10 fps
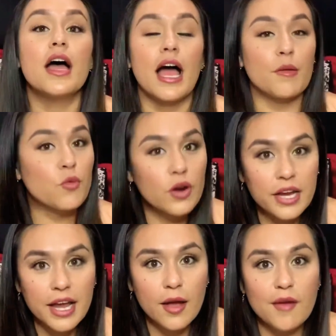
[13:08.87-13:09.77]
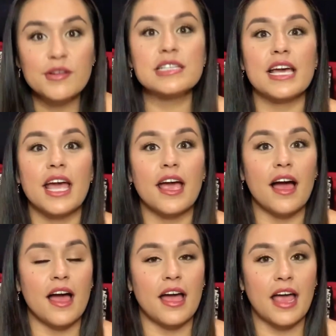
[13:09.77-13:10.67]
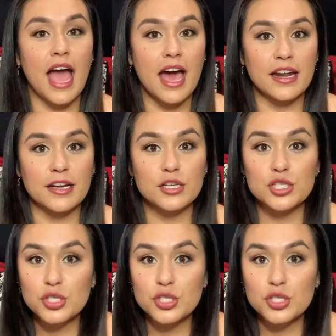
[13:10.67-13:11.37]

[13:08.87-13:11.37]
I'm working out every day. I added